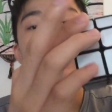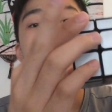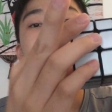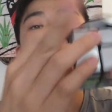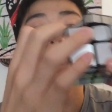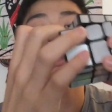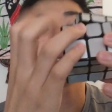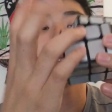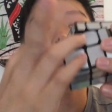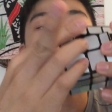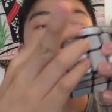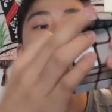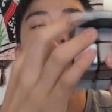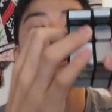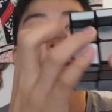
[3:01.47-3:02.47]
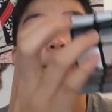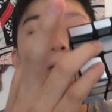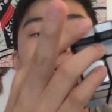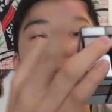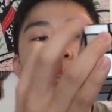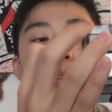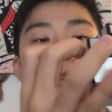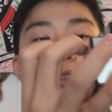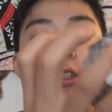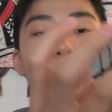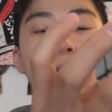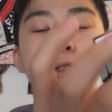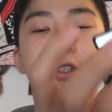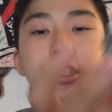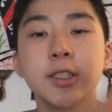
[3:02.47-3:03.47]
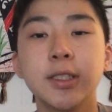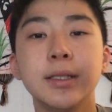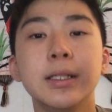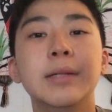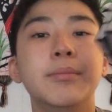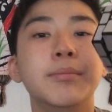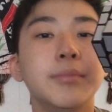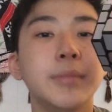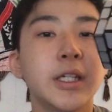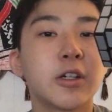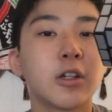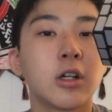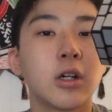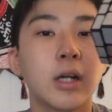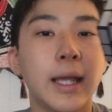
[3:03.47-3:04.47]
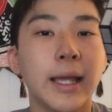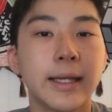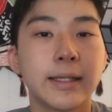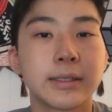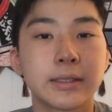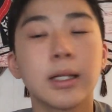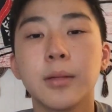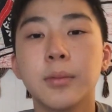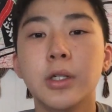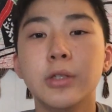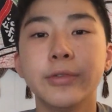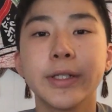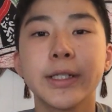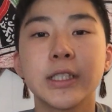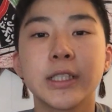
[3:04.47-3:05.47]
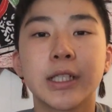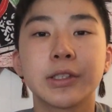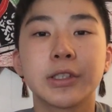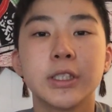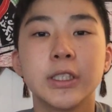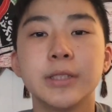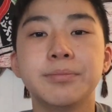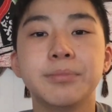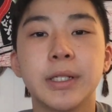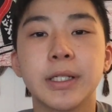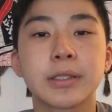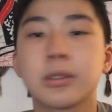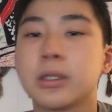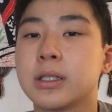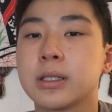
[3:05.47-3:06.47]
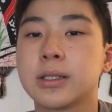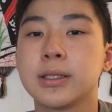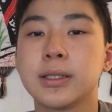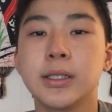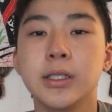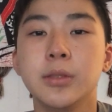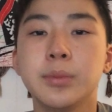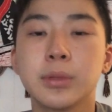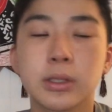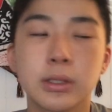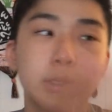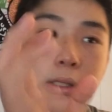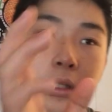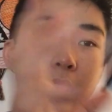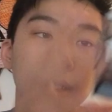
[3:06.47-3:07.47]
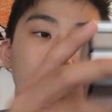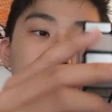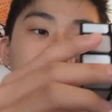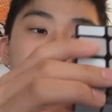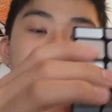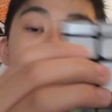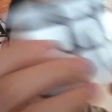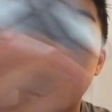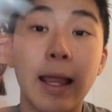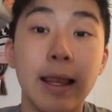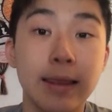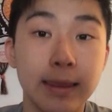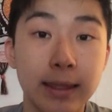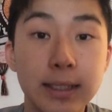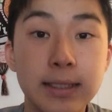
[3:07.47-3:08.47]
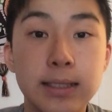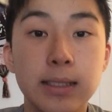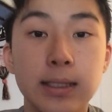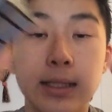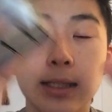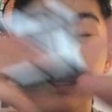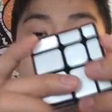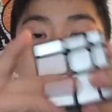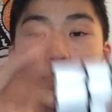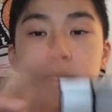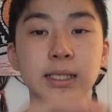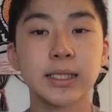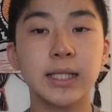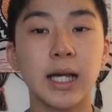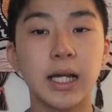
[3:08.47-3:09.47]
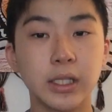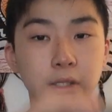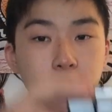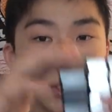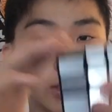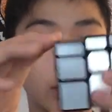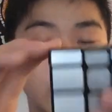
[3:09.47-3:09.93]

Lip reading: is the Mofang Jiaoshi Mirror S. Now Mofang Jiaoshi makes a lot of good cubes, right? And this is indeed a good